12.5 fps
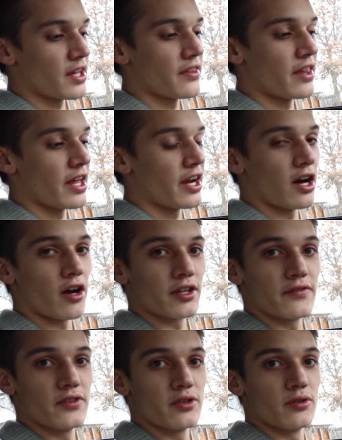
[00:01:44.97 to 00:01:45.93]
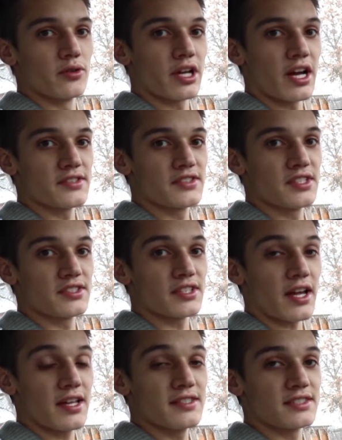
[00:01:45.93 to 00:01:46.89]
and then I'll give you guys the
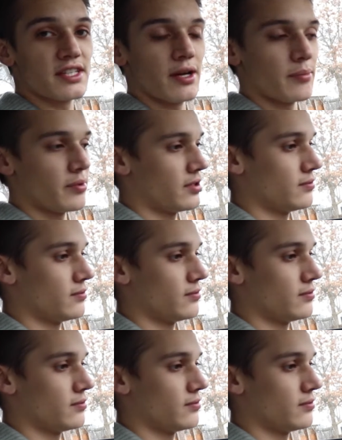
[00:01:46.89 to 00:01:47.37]
second tip.